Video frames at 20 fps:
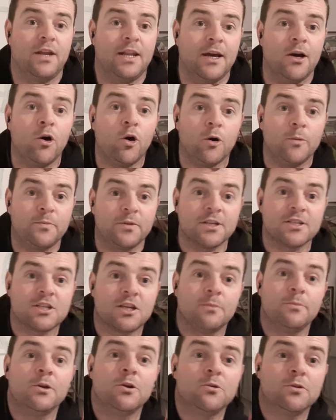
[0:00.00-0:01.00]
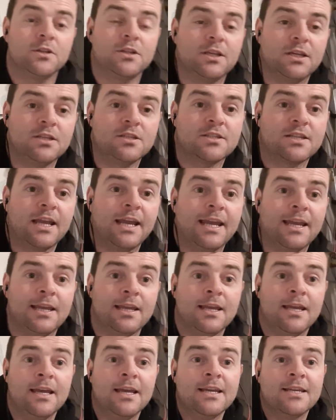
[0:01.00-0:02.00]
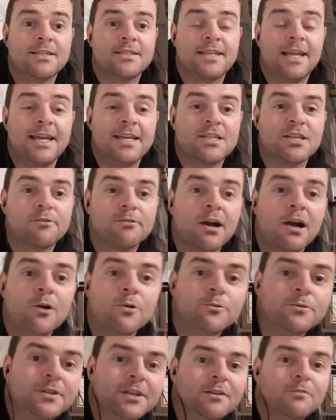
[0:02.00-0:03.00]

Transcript: And I hope this community stays around,